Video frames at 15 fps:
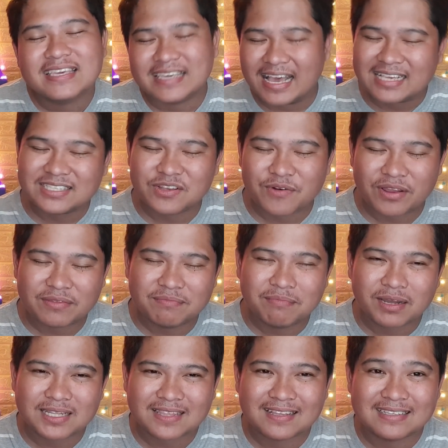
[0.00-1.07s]
Yes, the red
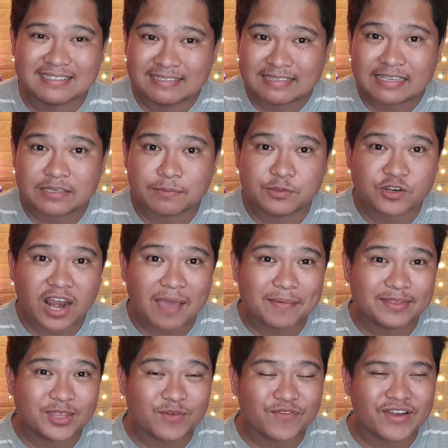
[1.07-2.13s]
button to subscribe.
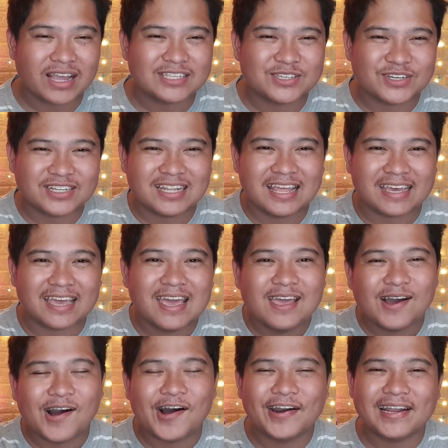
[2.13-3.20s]
And don't forget to click
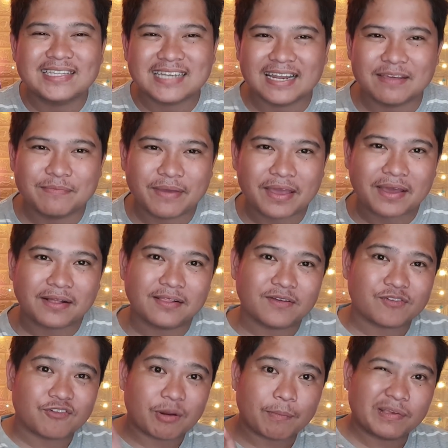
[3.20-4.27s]
on a tiny bell
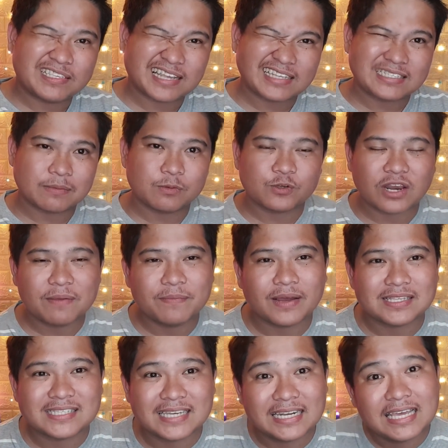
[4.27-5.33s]
represent a subscribe
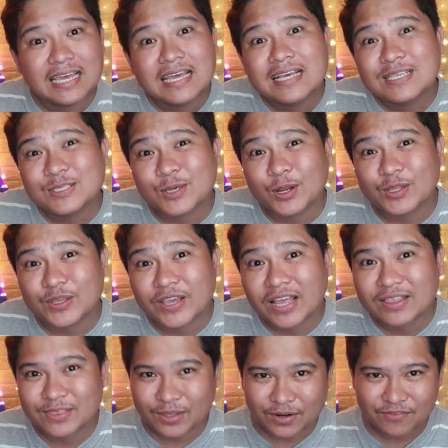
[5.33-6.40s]
button so that you
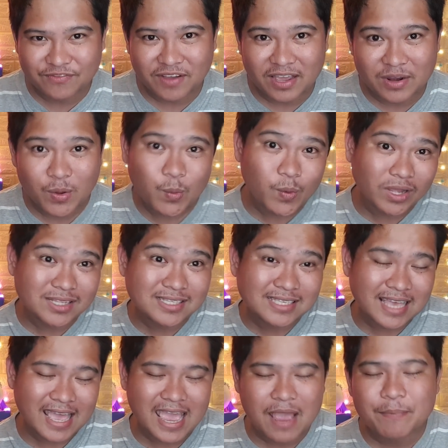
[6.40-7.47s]
get notified
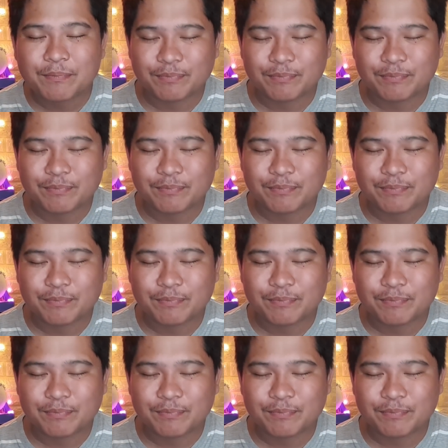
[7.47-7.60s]
once I